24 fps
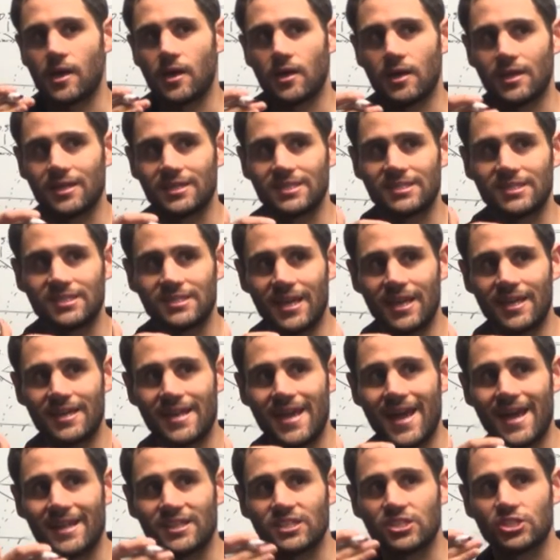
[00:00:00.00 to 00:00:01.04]

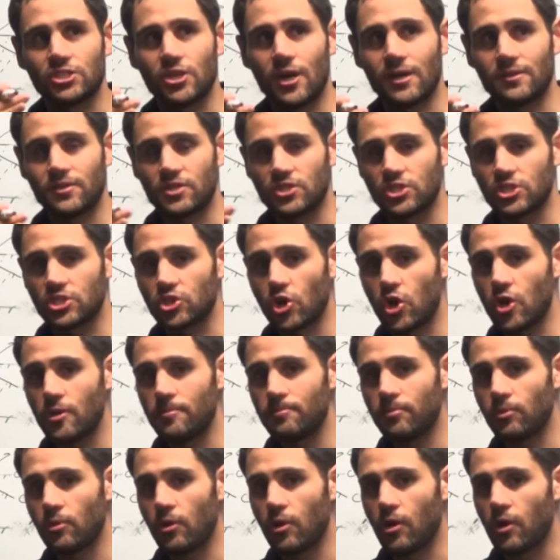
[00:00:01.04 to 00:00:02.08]
extend outside the
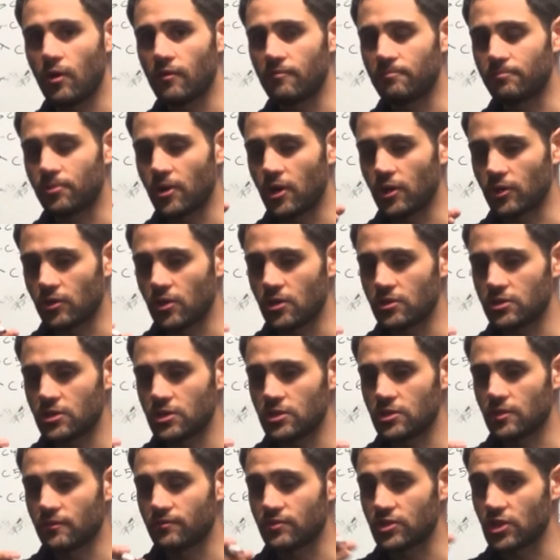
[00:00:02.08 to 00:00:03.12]
scope of
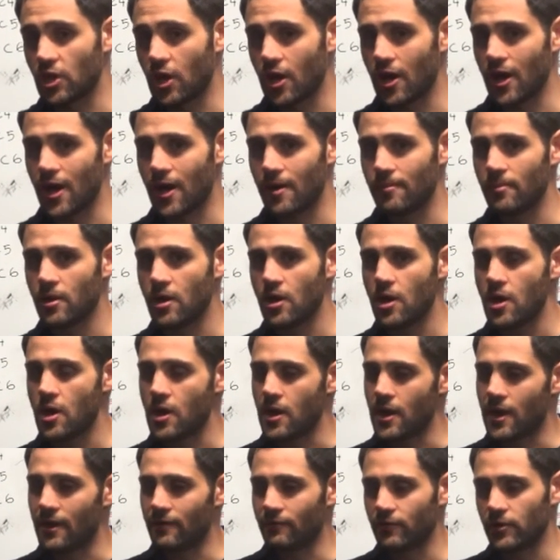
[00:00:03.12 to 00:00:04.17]
prognosis of time
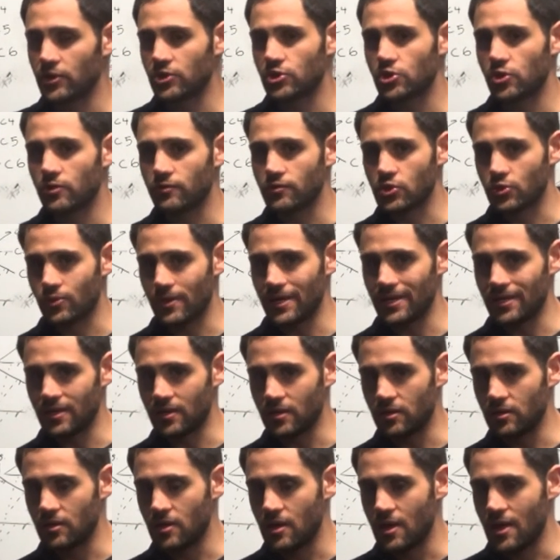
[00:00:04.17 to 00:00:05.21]
in which you've
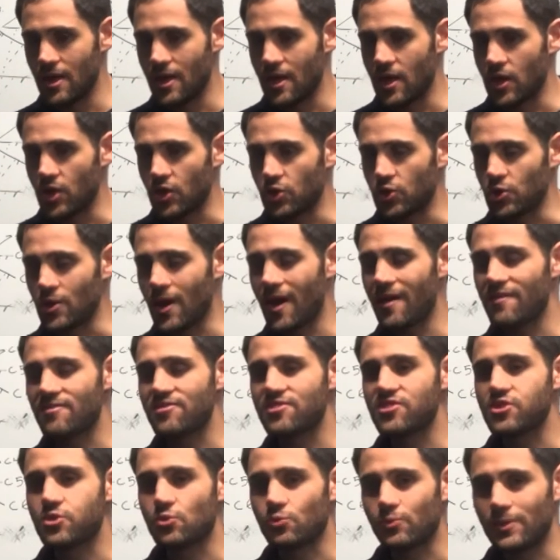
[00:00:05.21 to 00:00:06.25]
treated, you
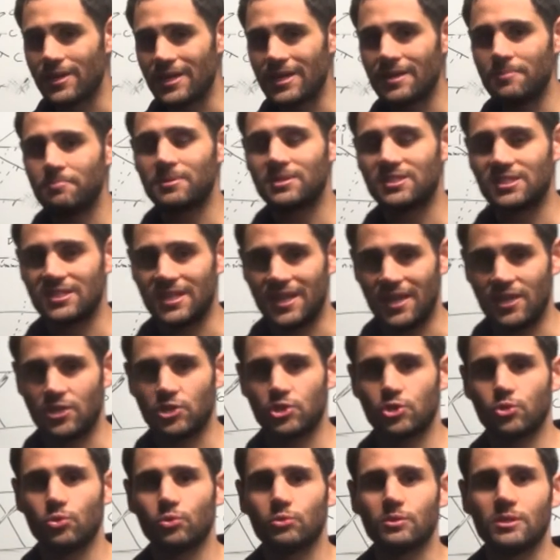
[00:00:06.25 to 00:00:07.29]
have 3
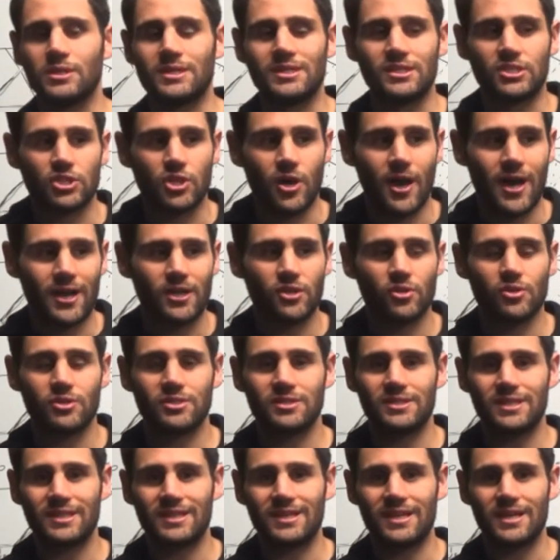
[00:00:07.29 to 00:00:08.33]
potential
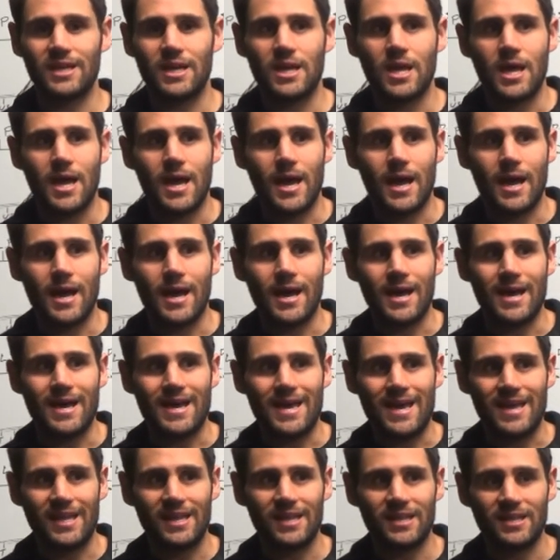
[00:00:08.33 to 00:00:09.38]
diagnostic
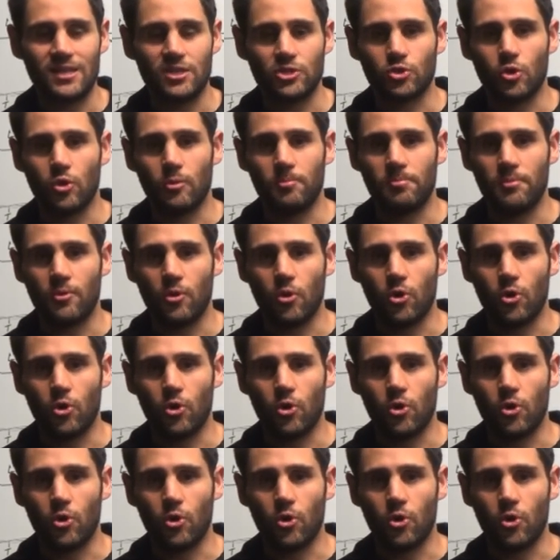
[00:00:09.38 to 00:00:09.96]
entities or